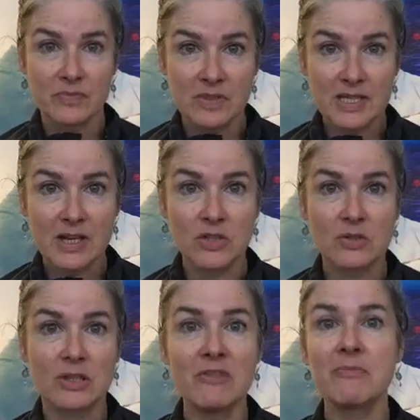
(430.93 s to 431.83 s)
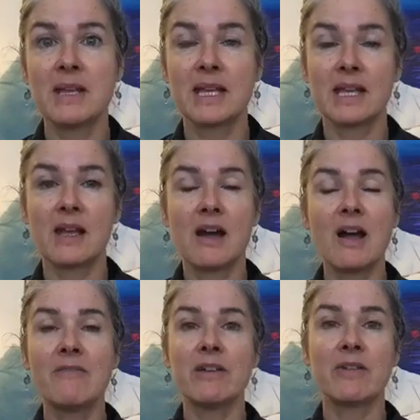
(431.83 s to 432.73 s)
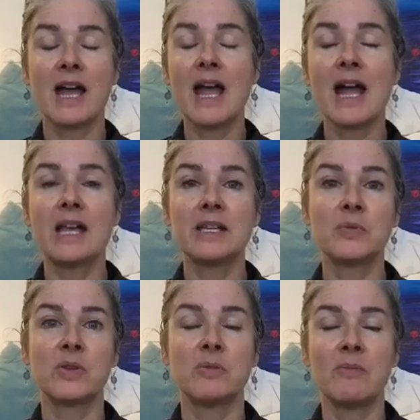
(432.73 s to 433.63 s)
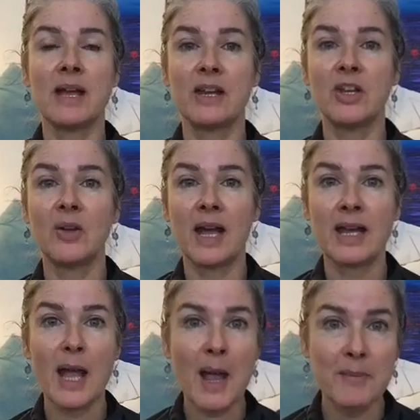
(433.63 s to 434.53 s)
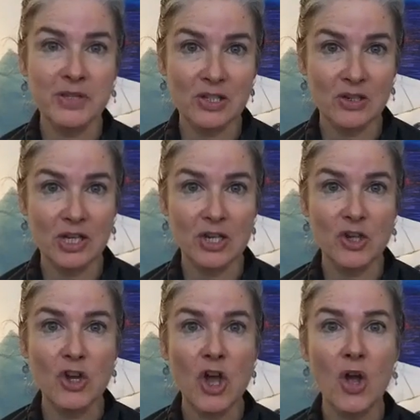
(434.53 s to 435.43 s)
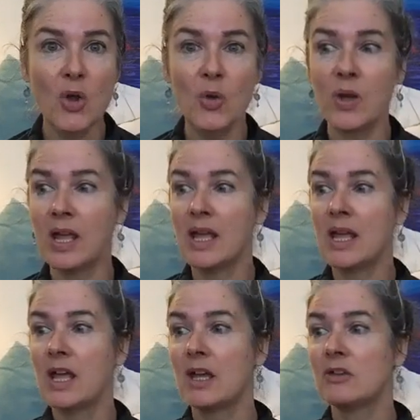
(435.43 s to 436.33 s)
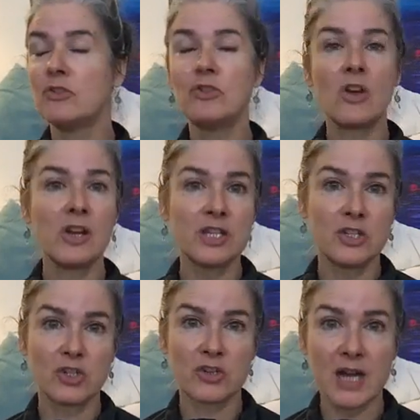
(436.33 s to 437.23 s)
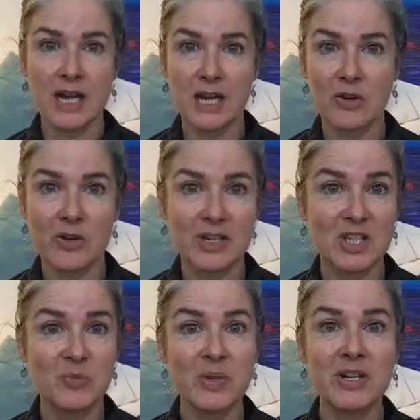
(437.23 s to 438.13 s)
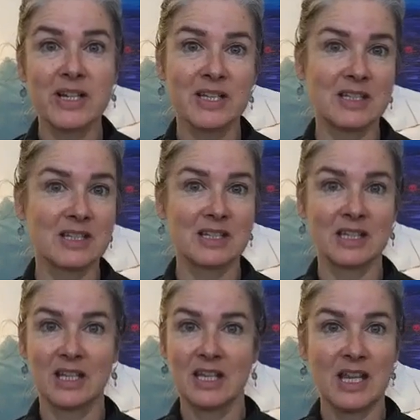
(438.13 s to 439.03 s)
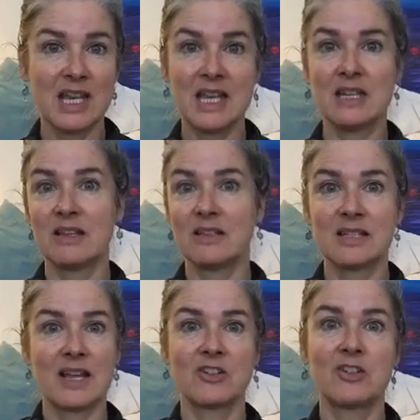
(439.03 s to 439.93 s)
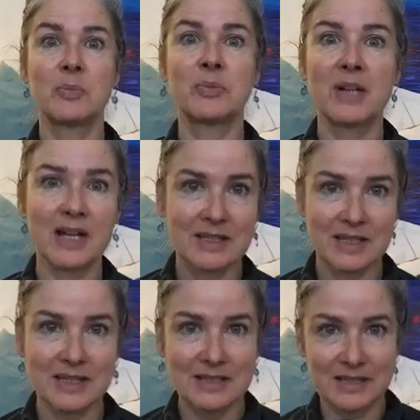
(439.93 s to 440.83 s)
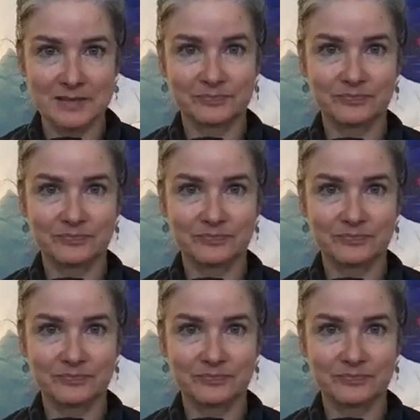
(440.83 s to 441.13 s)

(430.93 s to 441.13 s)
sexual lovemaking I've ever had is with a man who had absolutely no knowledge, training, or experience in tantric practice.